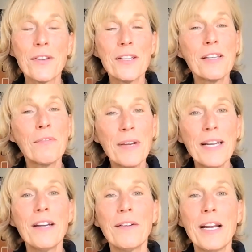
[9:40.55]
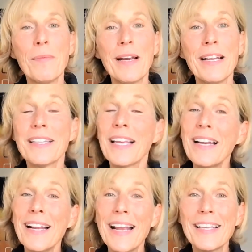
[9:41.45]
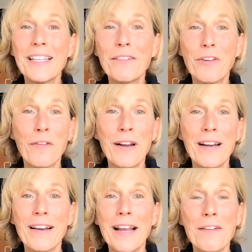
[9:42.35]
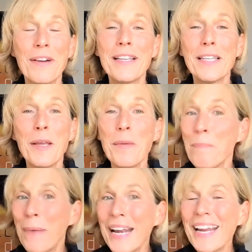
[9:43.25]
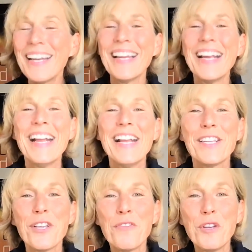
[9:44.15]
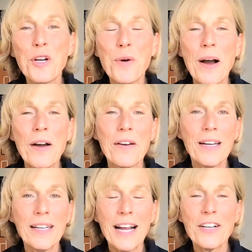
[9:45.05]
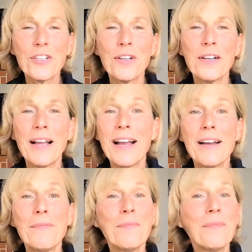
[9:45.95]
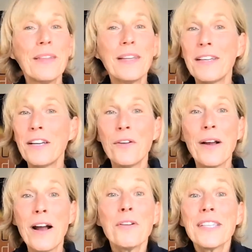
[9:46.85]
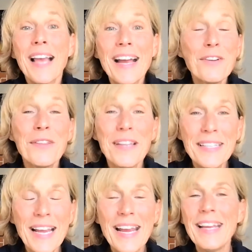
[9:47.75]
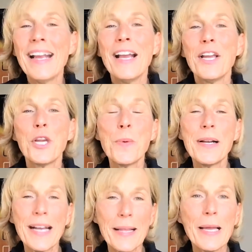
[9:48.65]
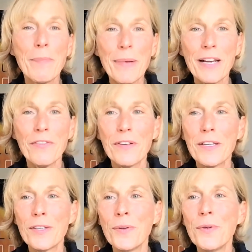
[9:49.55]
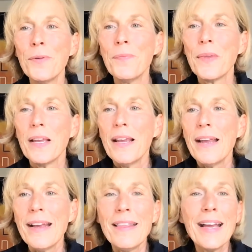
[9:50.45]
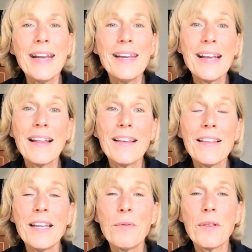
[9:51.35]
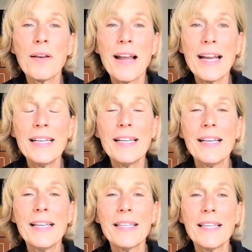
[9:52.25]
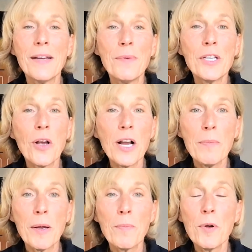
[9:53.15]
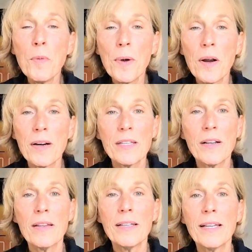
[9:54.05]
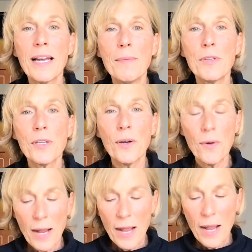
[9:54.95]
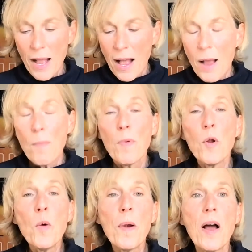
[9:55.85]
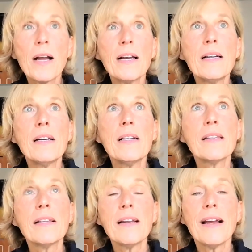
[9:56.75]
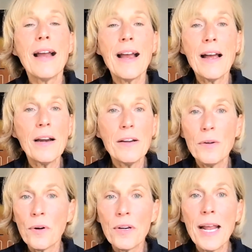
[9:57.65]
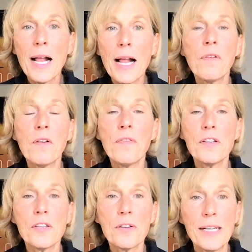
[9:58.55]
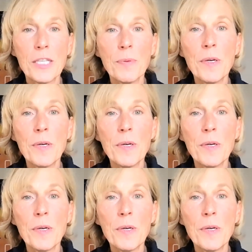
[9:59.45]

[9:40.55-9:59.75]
So it's a really great way. And sunlight has infrared light rays embedded. So if you go out on a natural, outside during the day, you will get that benefit too. And then the other thing with light is we talk about blue blockers all the time. So blue blockers, are only helpful for screens.